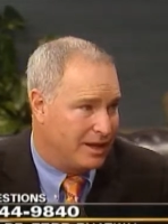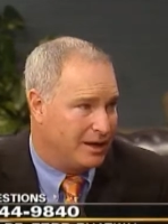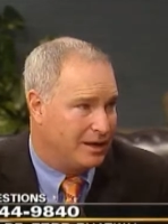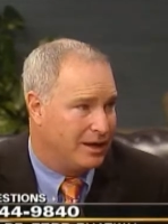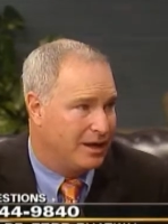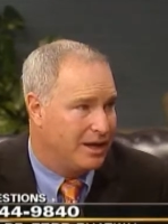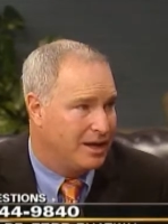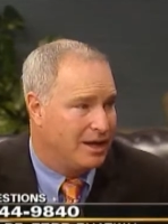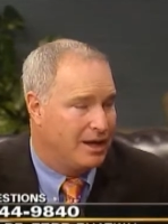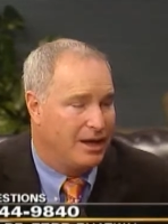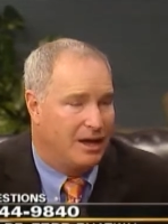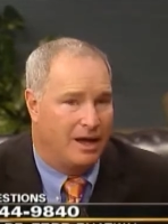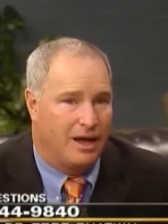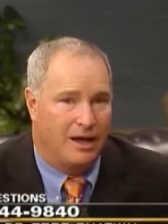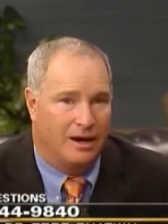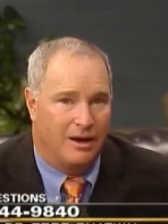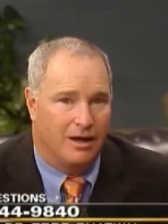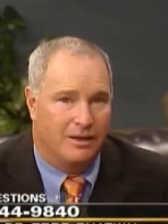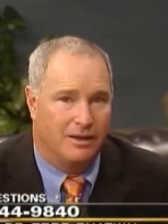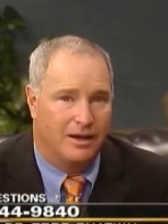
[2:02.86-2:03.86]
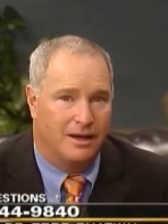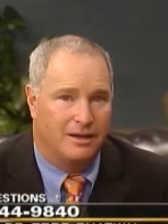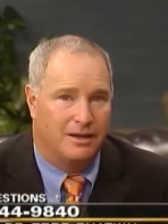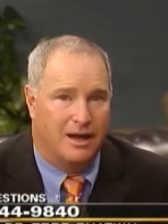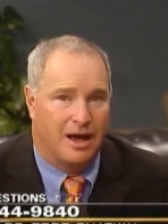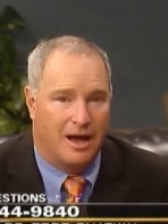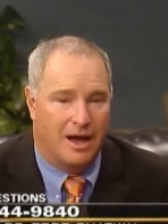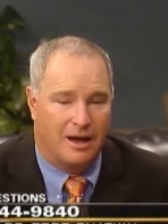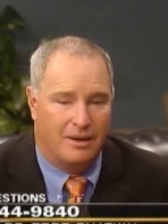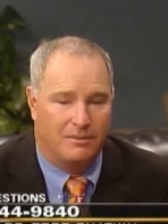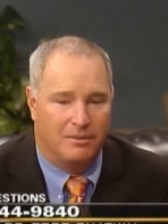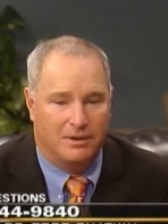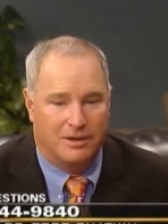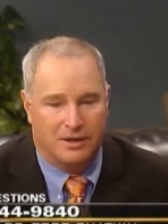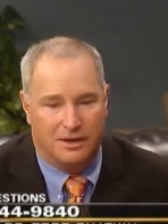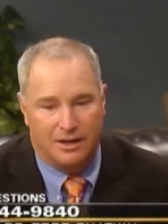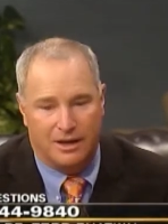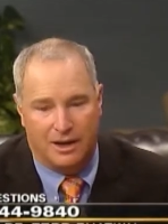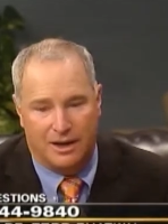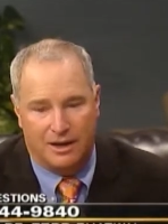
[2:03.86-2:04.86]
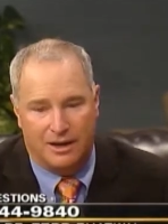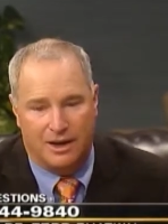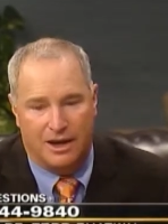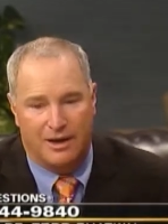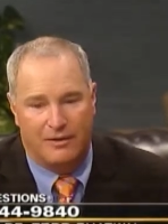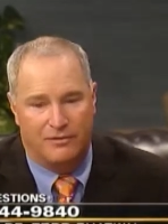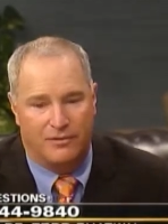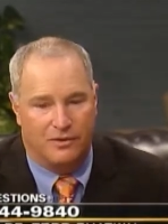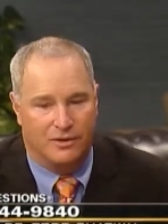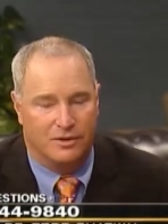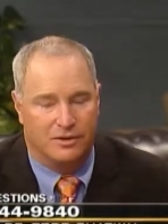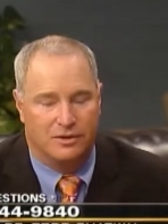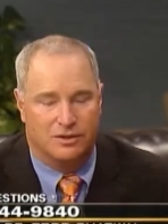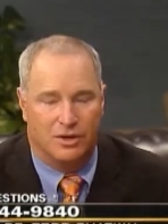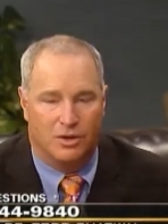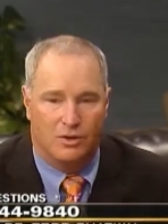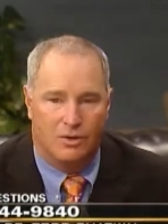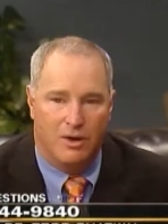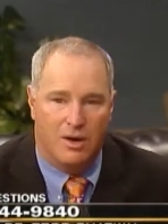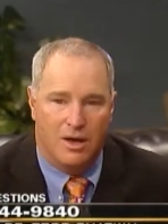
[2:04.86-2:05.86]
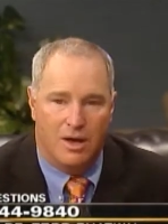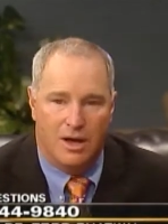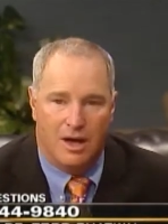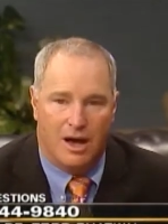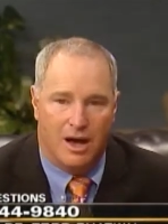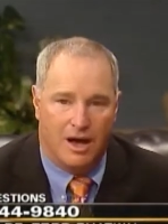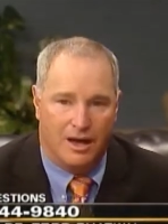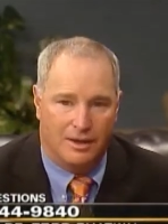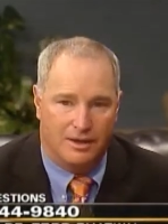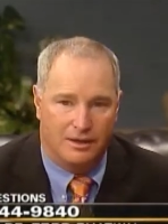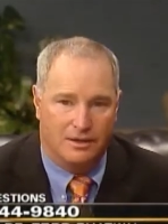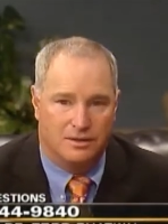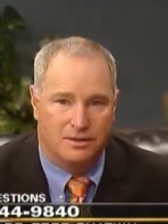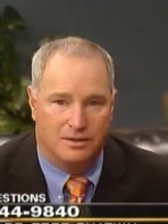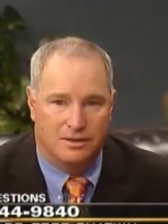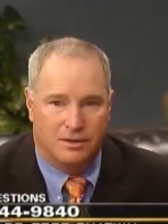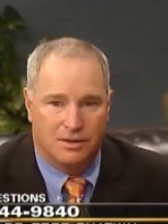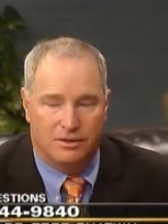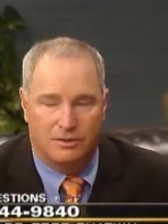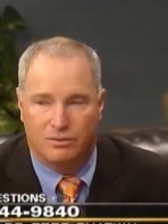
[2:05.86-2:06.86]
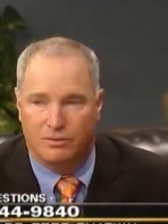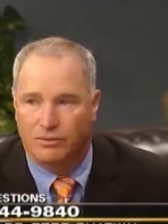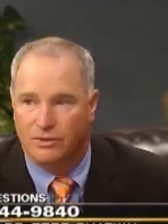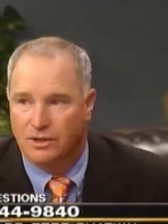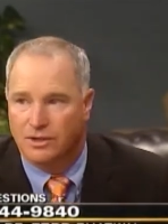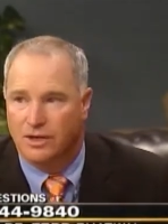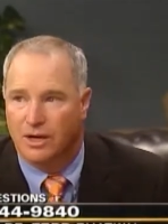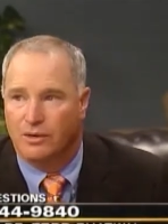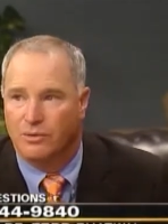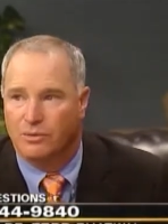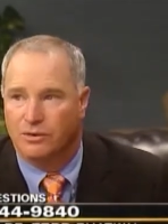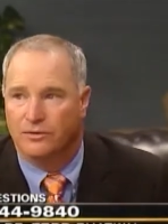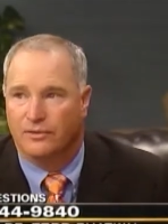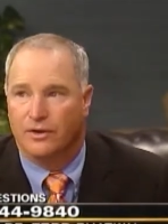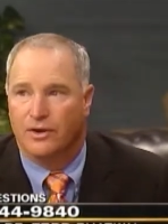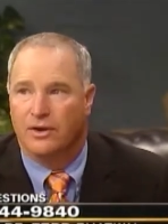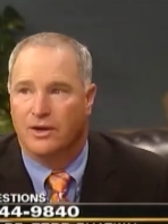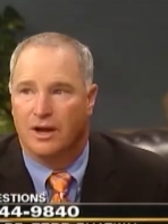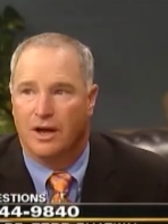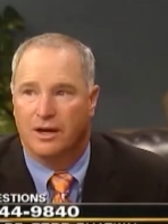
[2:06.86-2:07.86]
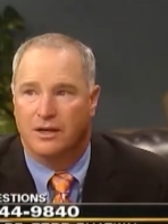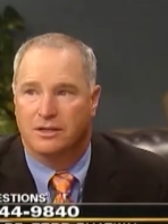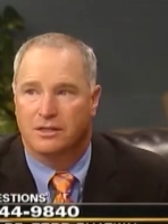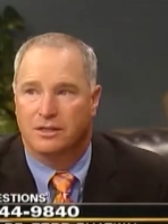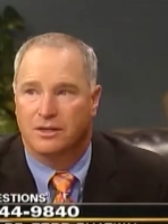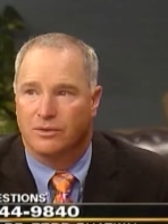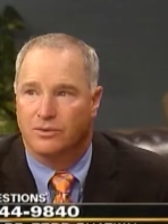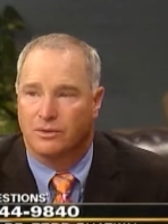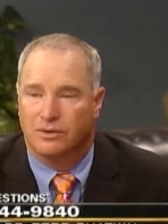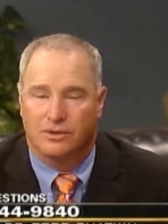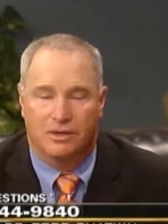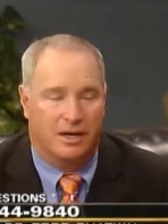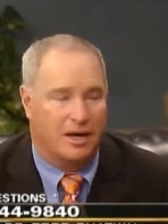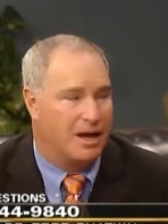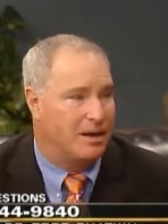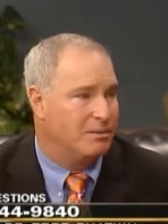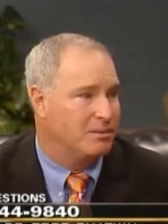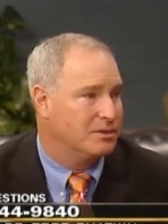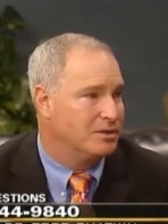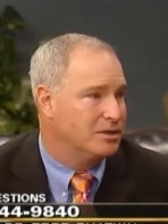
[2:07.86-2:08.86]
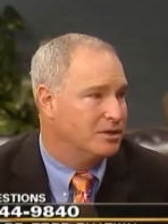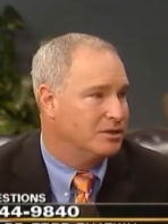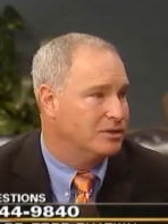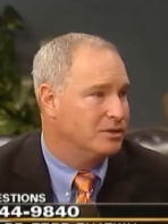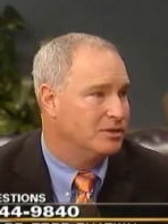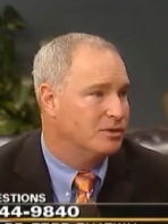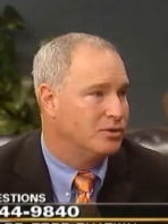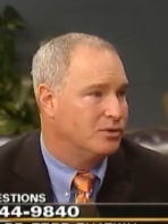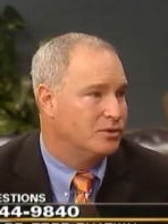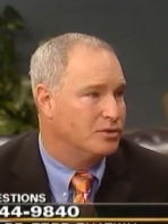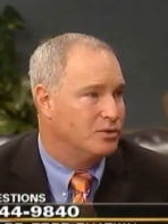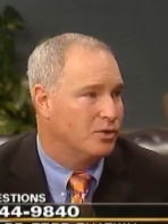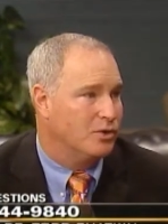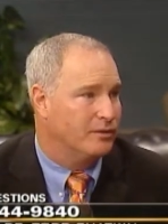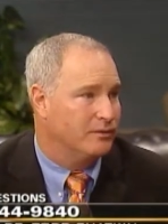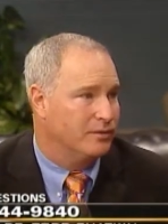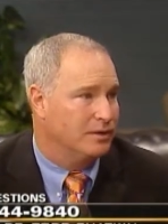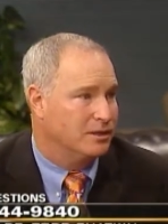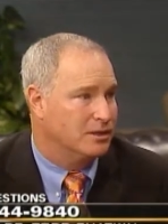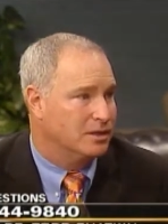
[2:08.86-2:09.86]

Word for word: that. Of course not. And all that time and, and effort. So uh, this result was very nice, and it was accomplished in just two short Oh,